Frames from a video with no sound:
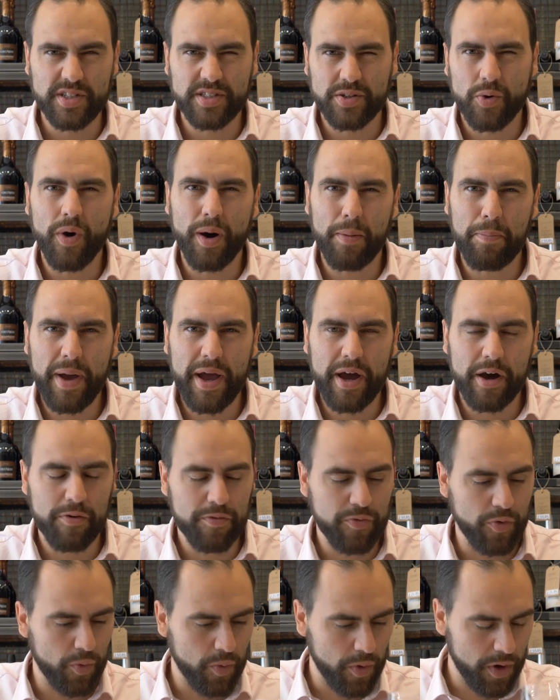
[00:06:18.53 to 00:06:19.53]
It's quite a
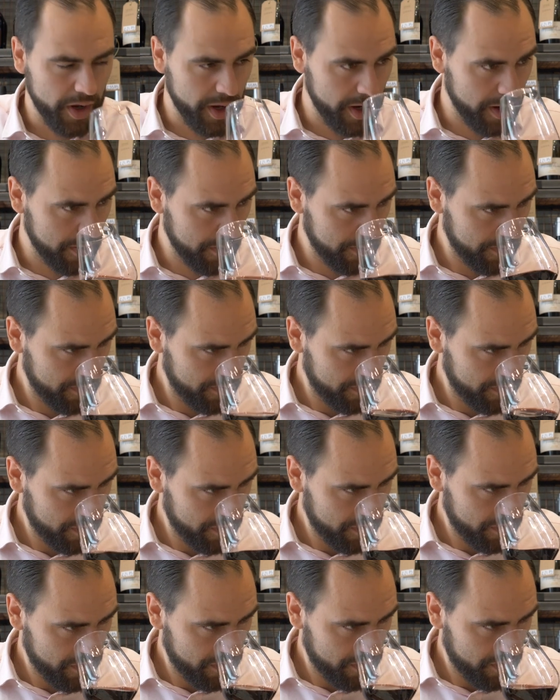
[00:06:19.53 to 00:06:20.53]
powerful wine.
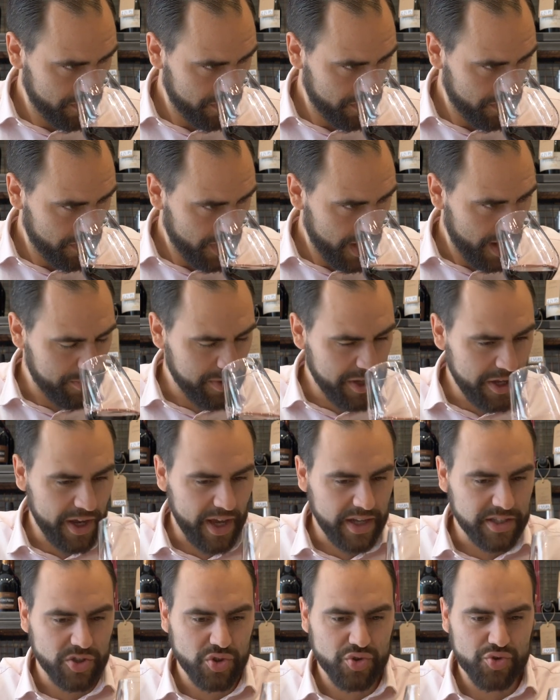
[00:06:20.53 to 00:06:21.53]
I mean, you
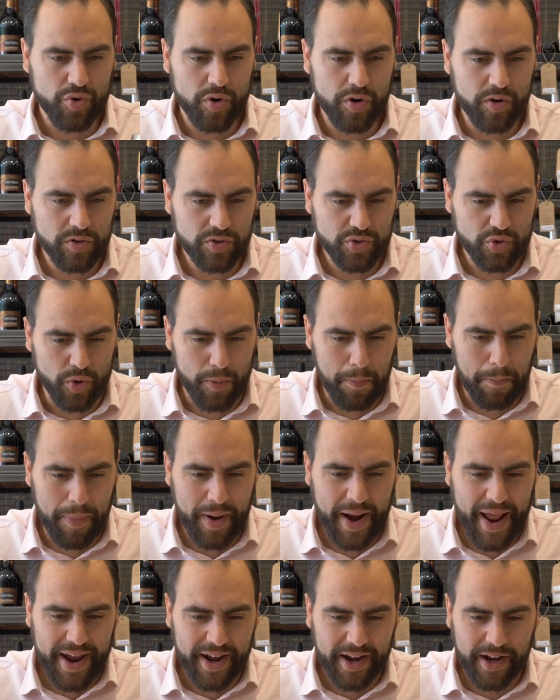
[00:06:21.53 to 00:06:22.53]
get strong sort of
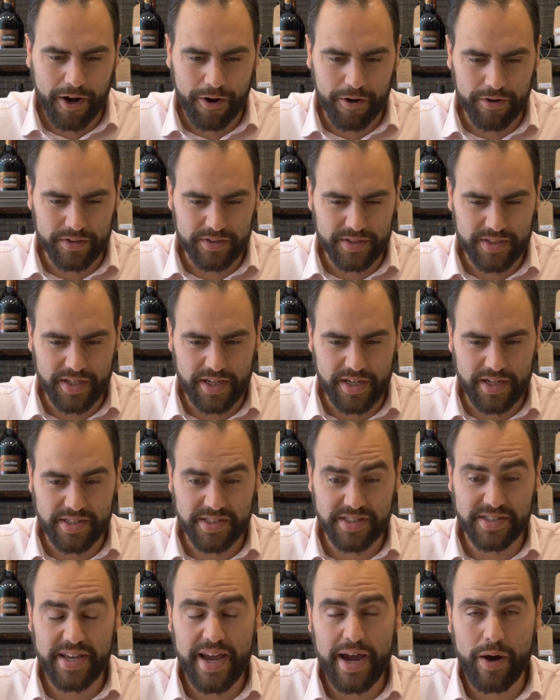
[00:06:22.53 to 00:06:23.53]
blackcurranty,
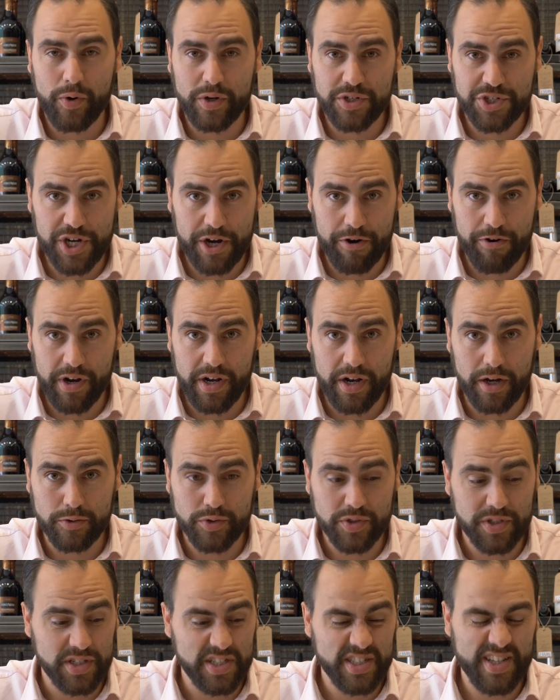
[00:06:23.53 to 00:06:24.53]
sour cherry
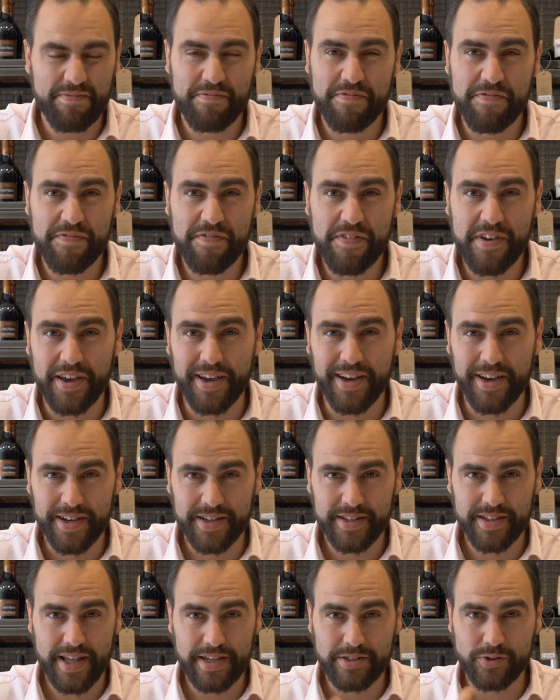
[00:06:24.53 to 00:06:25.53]
notes in this, and fig,
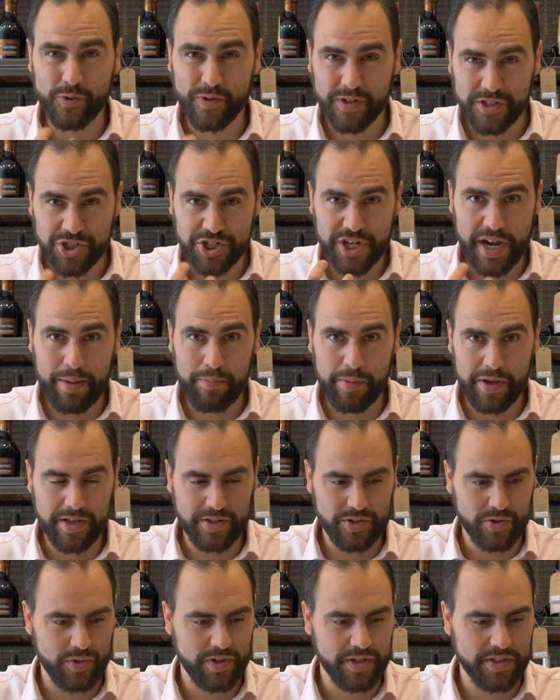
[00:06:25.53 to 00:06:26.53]
that sort of jammy
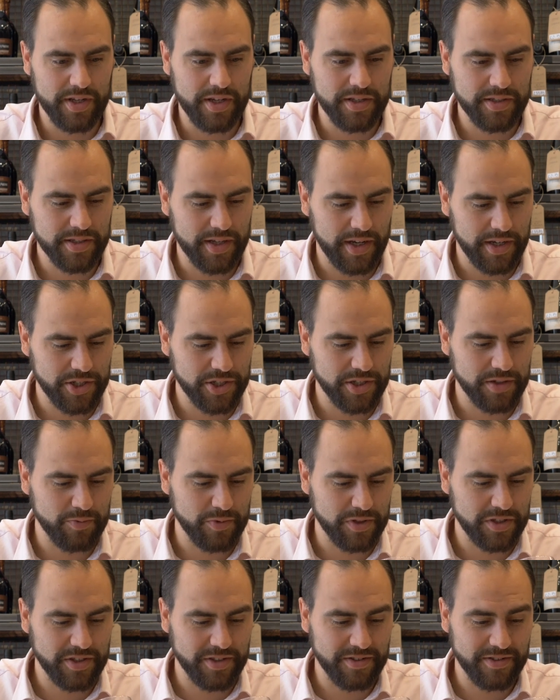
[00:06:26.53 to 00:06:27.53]
sort of sensation,
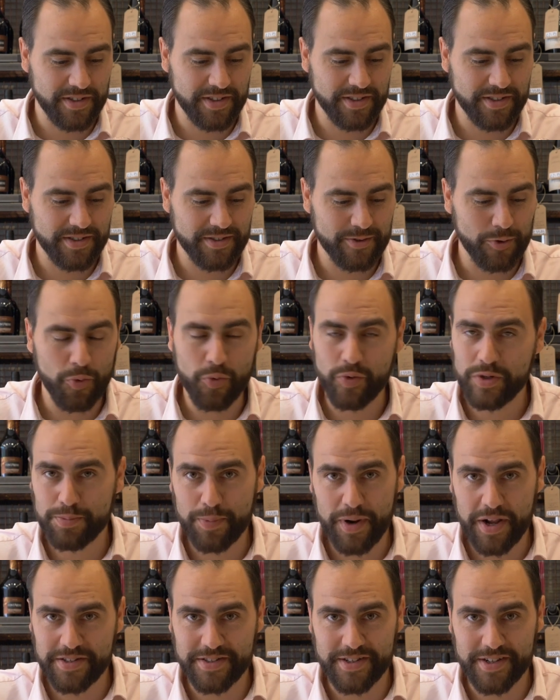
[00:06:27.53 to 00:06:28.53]
which is always
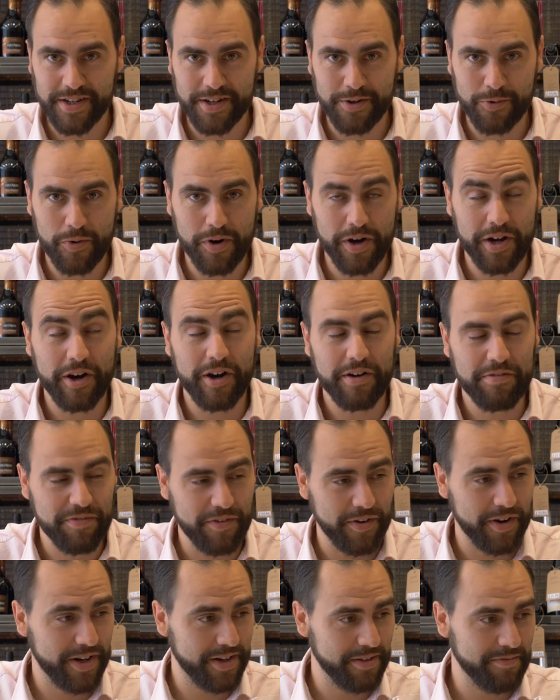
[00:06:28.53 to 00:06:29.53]
pleasant in a wine, I
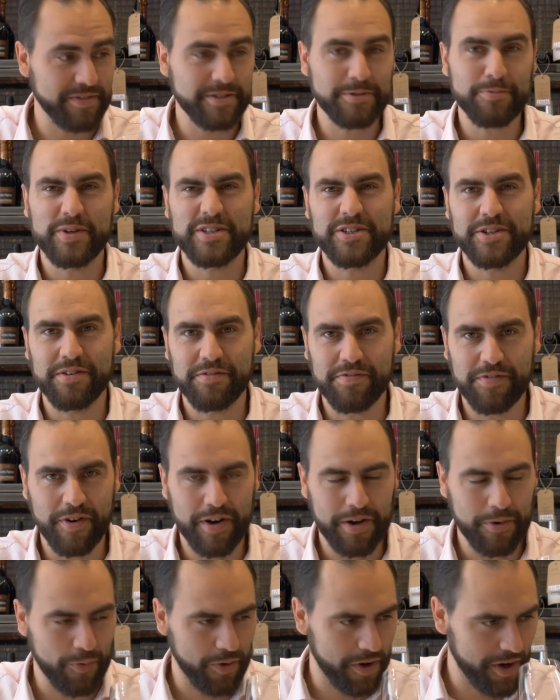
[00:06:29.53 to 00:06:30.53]
find, especially in a
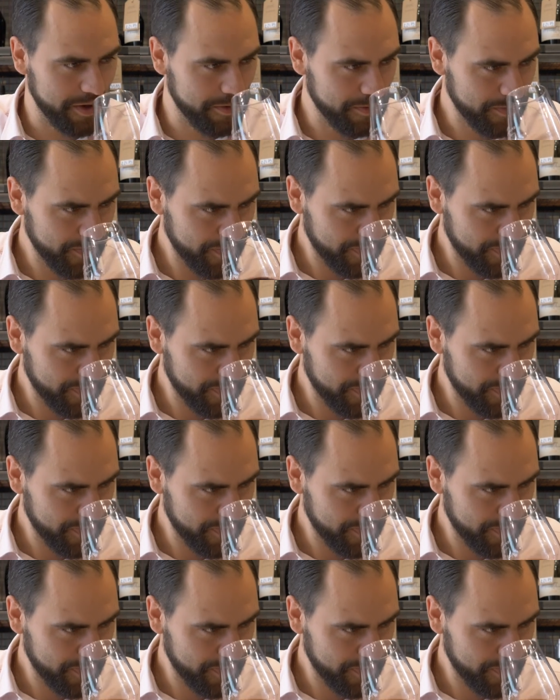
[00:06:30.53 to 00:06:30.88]
fine wine.